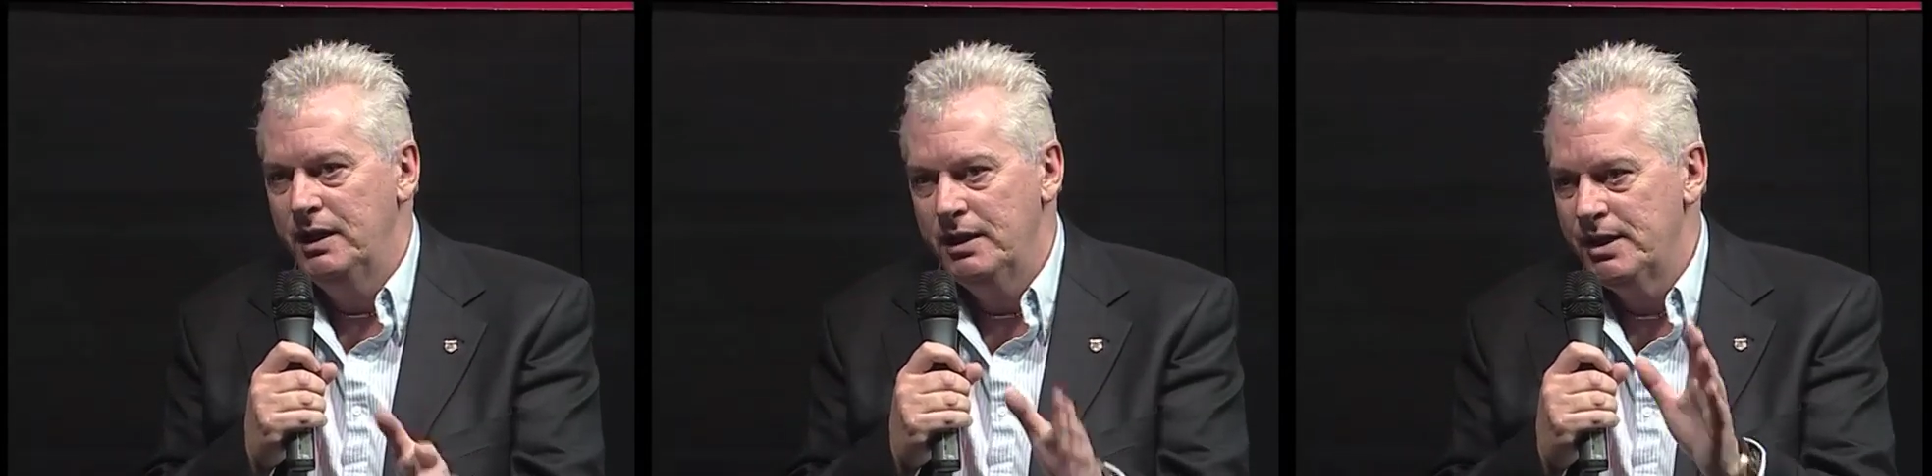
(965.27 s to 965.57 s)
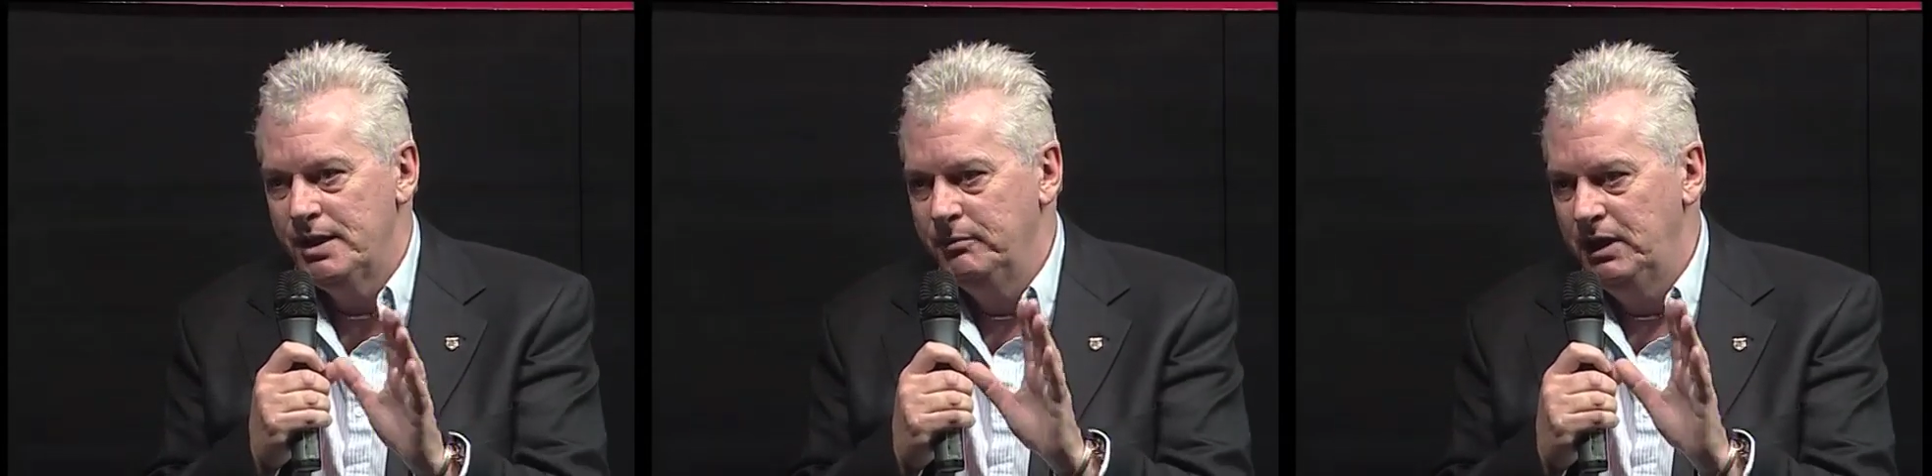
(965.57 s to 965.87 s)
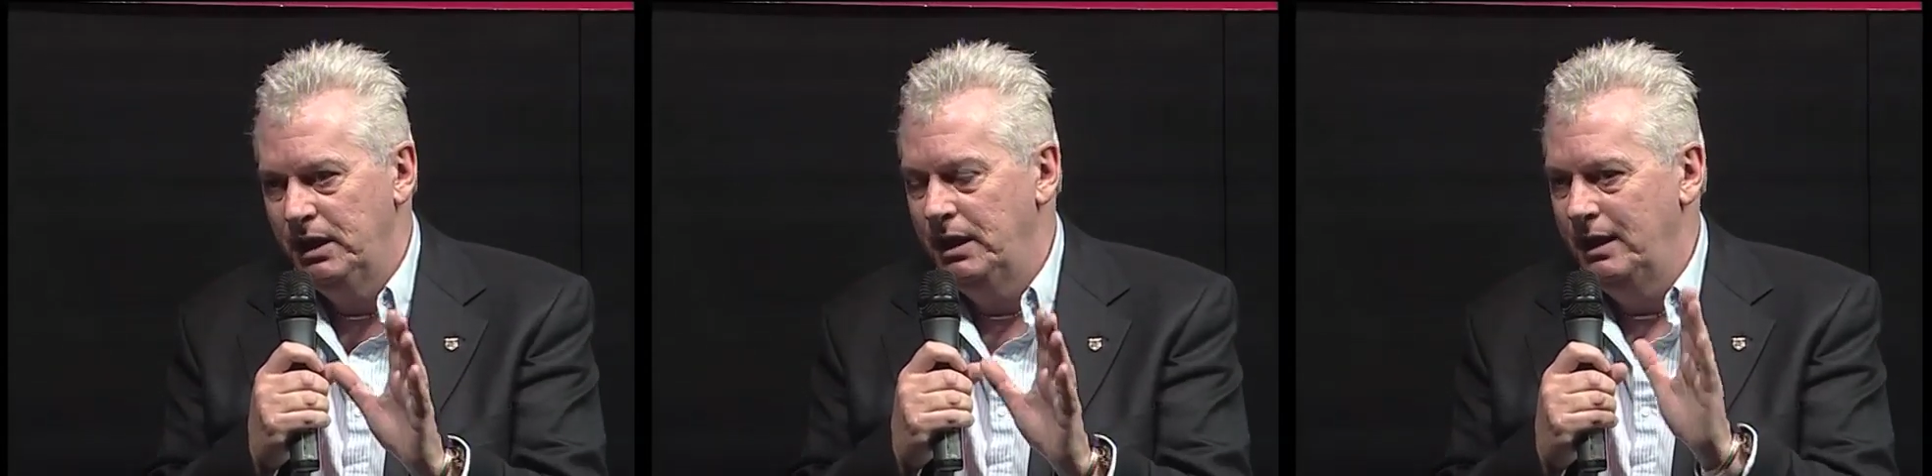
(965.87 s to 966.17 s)
and that's
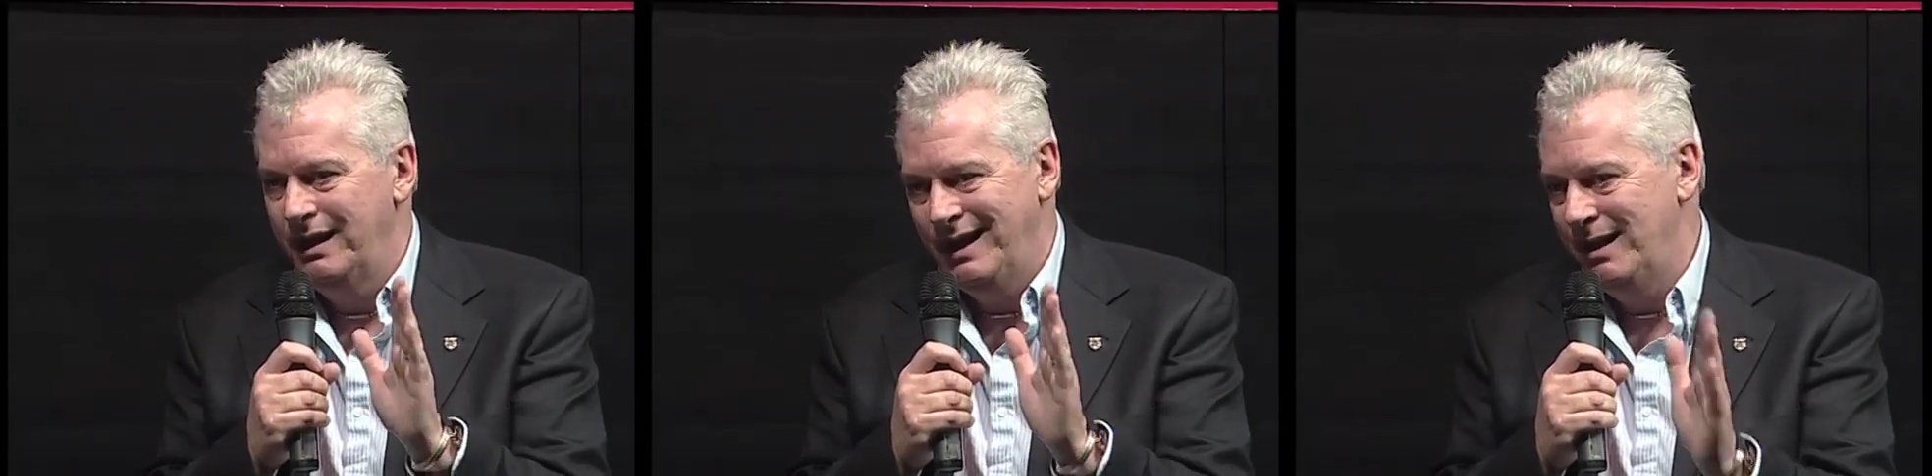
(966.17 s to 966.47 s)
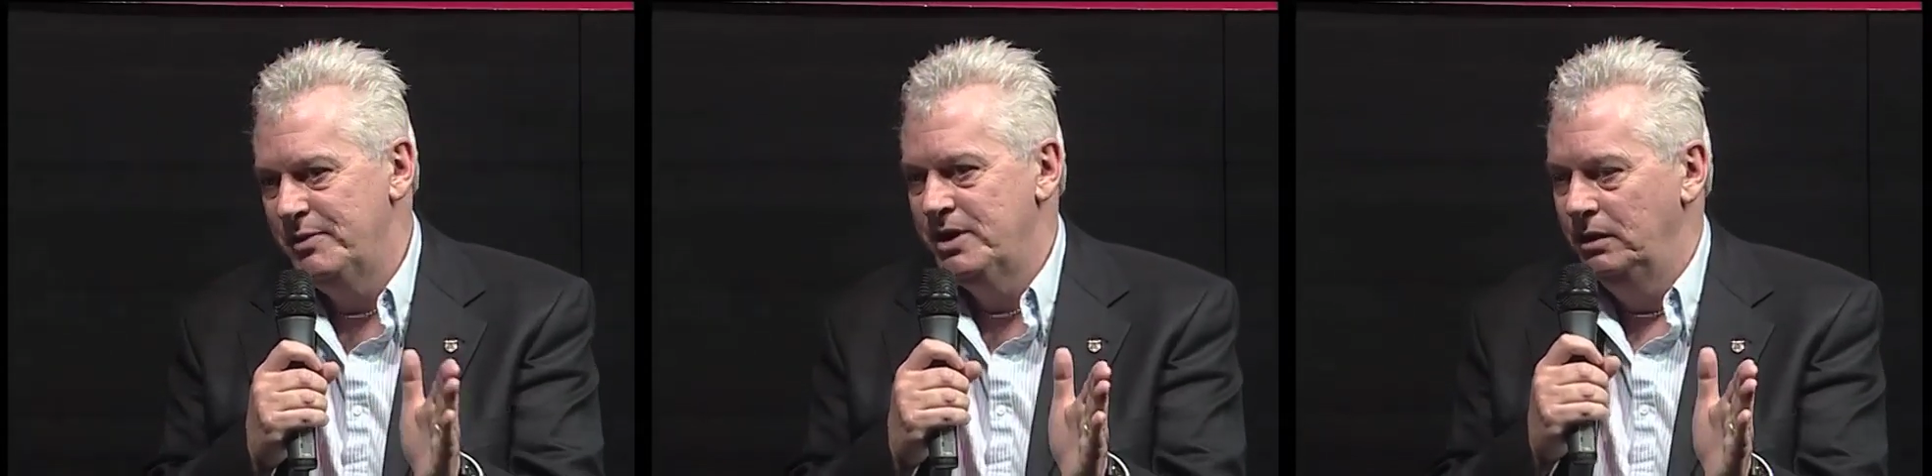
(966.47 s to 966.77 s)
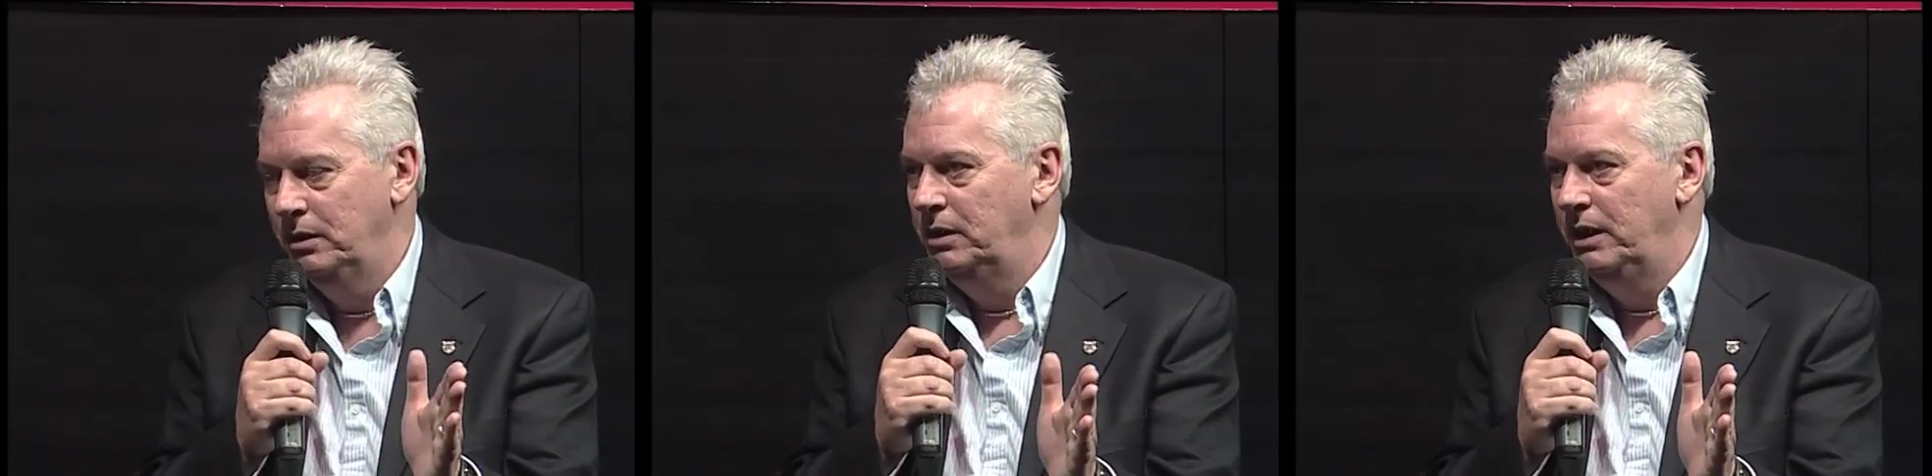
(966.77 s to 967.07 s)
something I
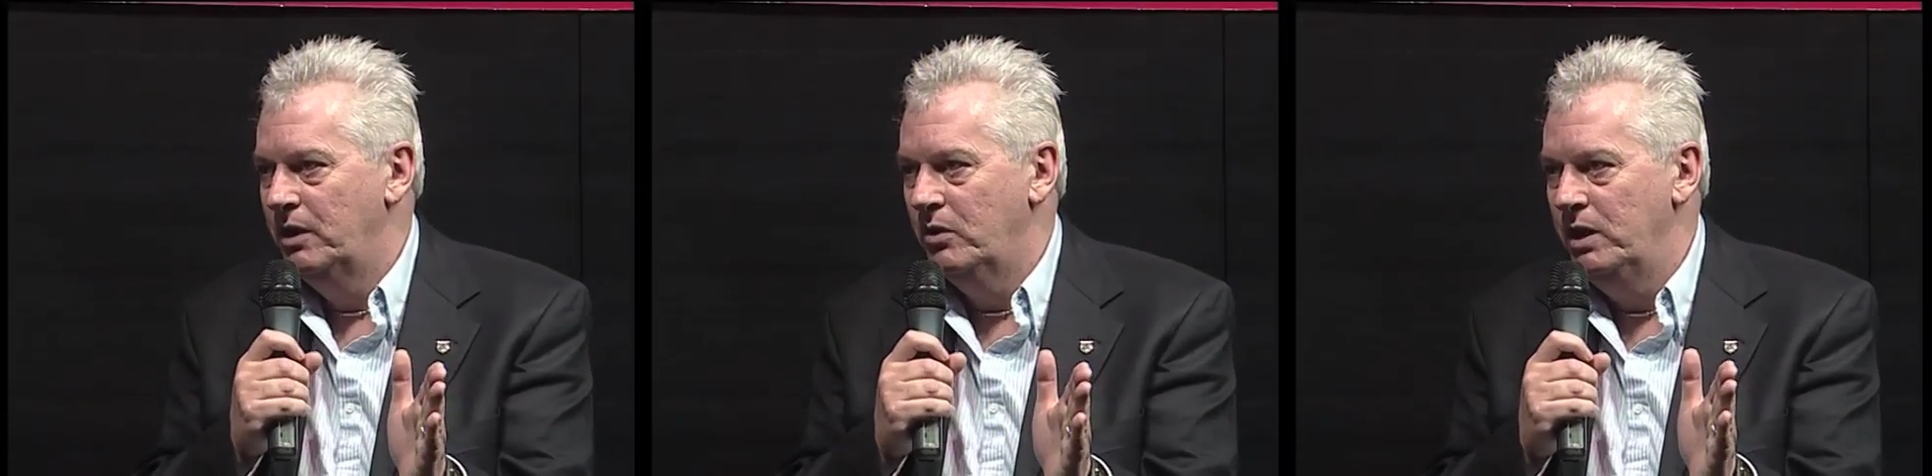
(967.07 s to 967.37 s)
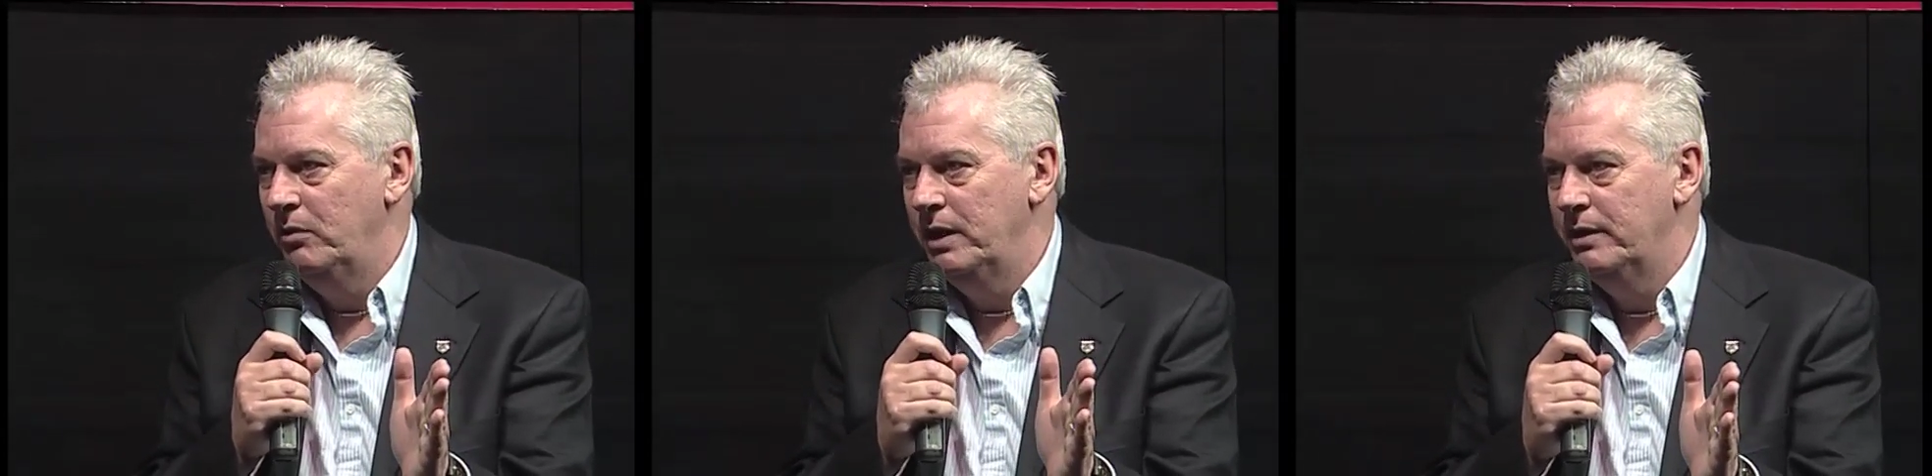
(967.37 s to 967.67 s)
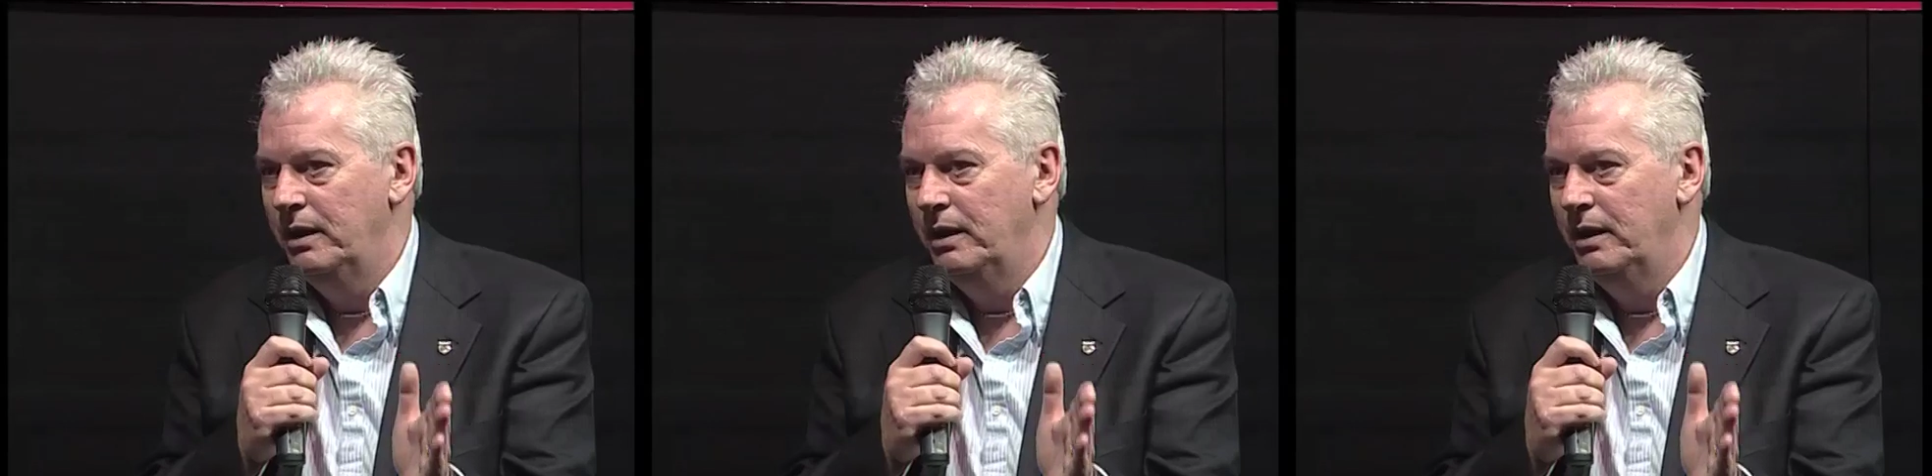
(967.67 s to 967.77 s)
absolutely agree with.